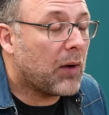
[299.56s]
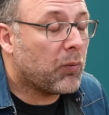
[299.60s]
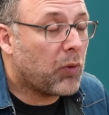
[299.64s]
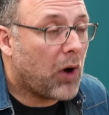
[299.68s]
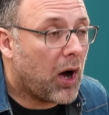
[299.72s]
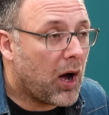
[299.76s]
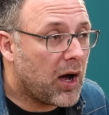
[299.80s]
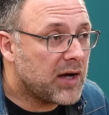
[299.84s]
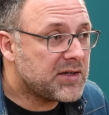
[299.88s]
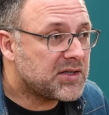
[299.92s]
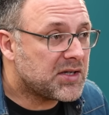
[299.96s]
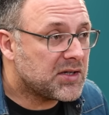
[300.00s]
what
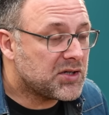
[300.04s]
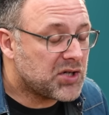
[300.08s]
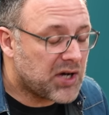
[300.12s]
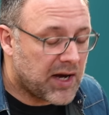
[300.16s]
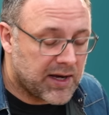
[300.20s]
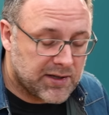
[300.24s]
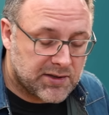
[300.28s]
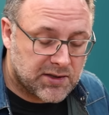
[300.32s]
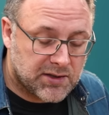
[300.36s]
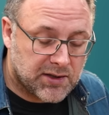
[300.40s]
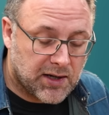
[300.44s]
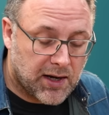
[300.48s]
I
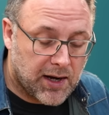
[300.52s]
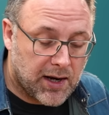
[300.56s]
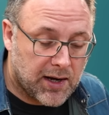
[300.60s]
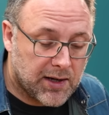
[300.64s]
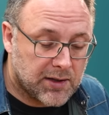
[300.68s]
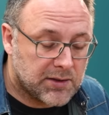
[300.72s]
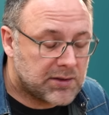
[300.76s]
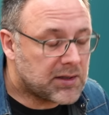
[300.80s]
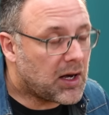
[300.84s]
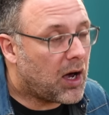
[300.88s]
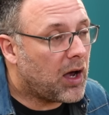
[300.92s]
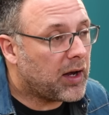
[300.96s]
suggest
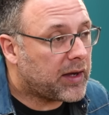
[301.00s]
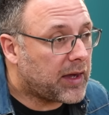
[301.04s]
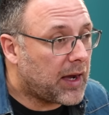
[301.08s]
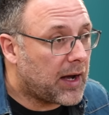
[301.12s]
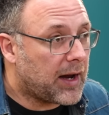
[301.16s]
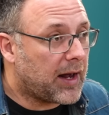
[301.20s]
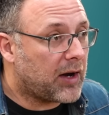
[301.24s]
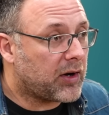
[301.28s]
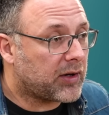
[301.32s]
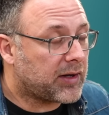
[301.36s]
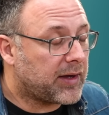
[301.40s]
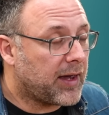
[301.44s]
is I get
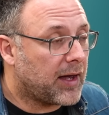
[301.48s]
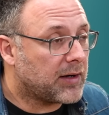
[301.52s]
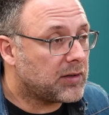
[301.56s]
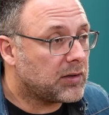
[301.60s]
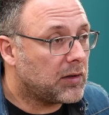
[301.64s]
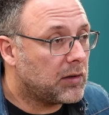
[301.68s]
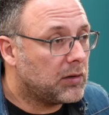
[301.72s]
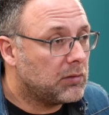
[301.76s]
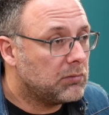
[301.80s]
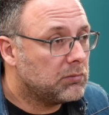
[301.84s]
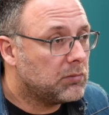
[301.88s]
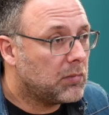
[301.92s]
out the
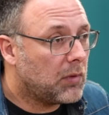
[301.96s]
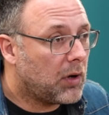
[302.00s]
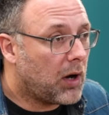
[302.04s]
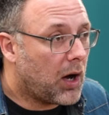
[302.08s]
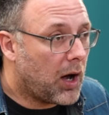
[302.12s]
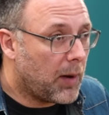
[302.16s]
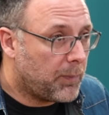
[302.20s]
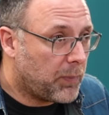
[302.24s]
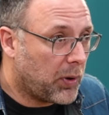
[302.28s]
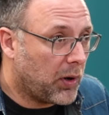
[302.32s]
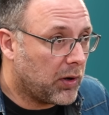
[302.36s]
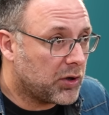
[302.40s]
kettle,
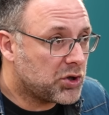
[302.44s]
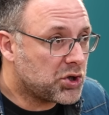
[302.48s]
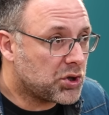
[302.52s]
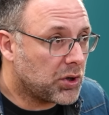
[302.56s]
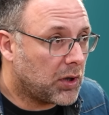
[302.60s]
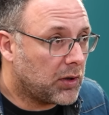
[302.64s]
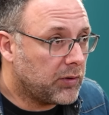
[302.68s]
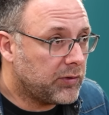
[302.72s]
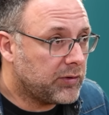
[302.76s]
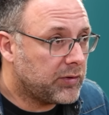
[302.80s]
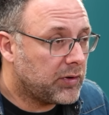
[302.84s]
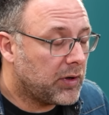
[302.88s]
I pull a
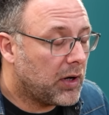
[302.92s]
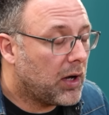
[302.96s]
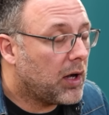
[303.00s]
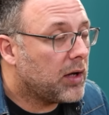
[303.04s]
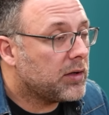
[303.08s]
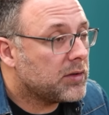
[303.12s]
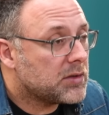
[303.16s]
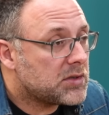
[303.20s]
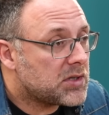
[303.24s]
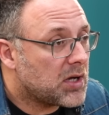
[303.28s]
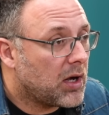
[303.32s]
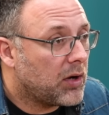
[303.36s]
shot,
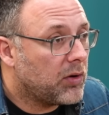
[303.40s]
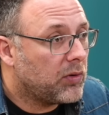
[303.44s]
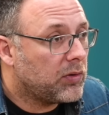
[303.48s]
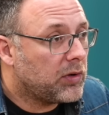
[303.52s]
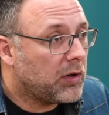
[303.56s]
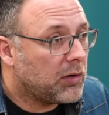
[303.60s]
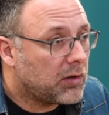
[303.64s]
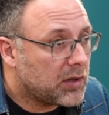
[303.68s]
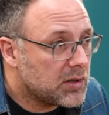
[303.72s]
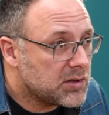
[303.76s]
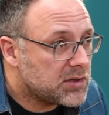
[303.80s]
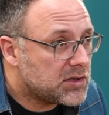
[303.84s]
and so you
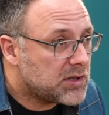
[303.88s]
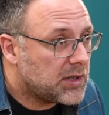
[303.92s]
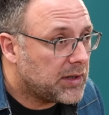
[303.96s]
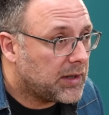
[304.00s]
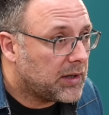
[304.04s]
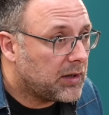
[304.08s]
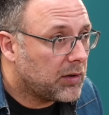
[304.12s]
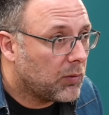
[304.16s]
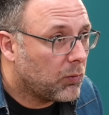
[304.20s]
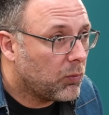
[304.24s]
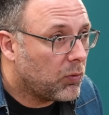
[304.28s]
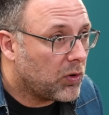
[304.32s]
can
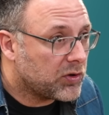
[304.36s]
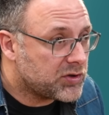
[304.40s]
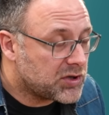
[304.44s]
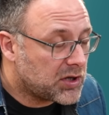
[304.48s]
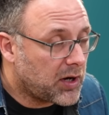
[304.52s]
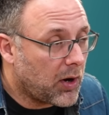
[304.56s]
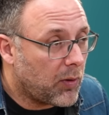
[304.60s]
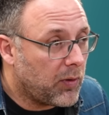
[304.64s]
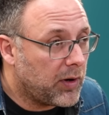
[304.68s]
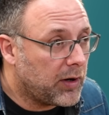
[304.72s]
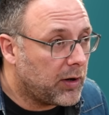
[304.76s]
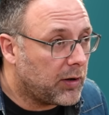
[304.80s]
see what's
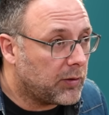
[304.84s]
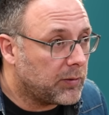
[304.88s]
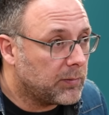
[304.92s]
going on.